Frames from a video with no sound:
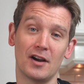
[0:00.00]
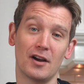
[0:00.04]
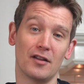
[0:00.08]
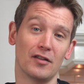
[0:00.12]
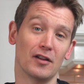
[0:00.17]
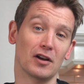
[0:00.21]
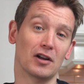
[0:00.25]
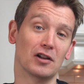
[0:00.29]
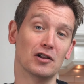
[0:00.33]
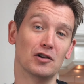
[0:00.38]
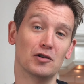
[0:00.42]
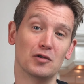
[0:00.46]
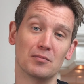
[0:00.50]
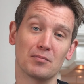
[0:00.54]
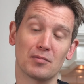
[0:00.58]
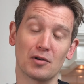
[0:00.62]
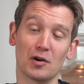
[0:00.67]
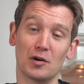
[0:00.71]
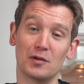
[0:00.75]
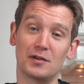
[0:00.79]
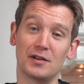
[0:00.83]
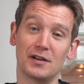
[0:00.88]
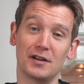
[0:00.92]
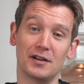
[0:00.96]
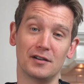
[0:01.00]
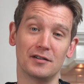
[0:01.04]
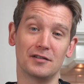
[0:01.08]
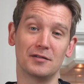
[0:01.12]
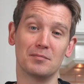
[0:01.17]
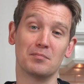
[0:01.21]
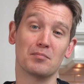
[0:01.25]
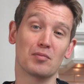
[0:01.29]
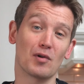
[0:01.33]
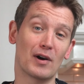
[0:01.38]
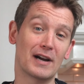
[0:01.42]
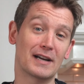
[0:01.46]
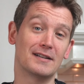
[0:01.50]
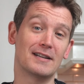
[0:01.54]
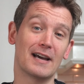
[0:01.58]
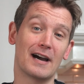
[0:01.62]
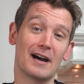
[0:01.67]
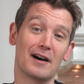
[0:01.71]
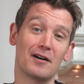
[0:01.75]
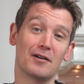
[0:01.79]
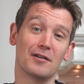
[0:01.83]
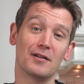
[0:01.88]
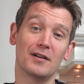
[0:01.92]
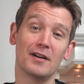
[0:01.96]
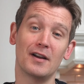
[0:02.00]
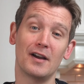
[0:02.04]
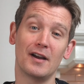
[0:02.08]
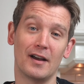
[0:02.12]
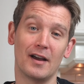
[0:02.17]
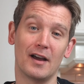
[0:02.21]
the gluten proteins break down